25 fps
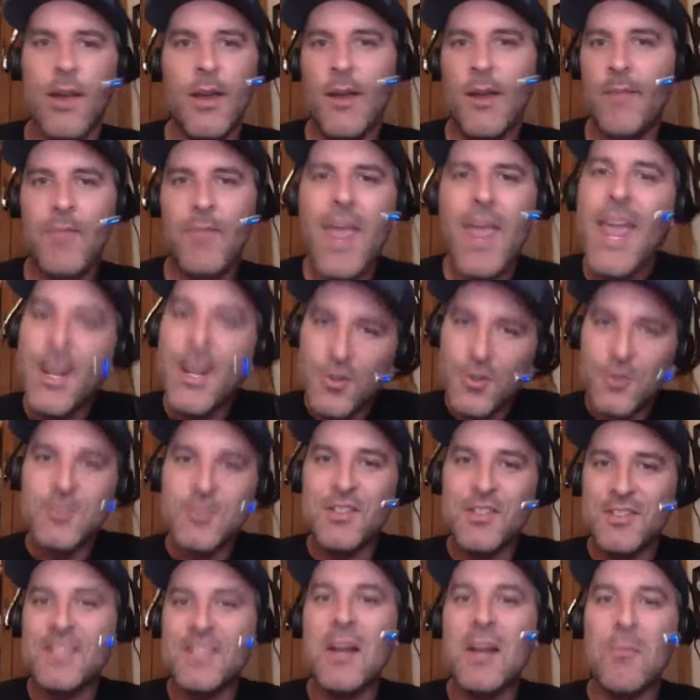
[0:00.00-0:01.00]
Andrews is the
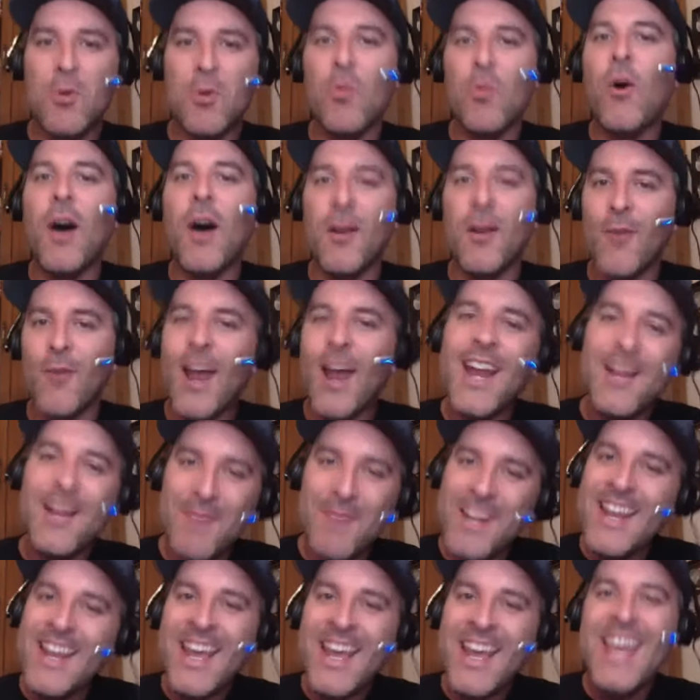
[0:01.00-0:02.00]
number one, right? I mean,
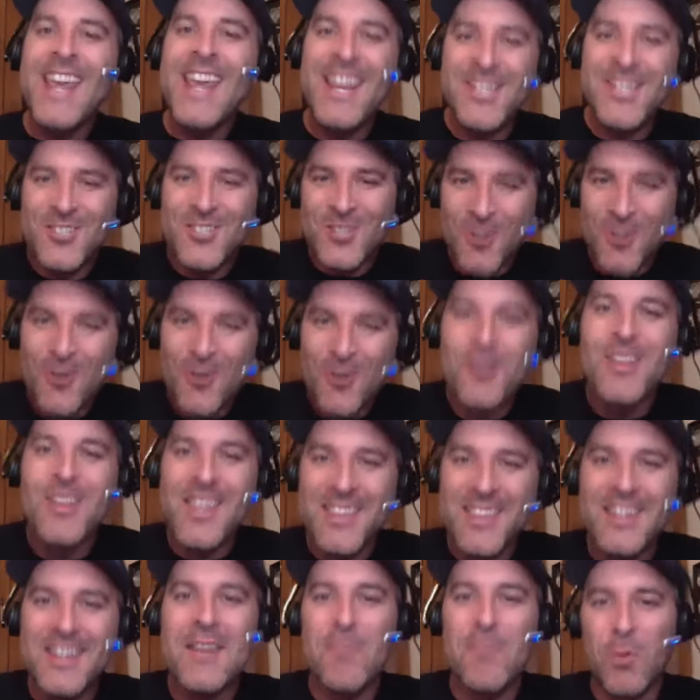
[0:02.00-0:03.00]
he's truly the number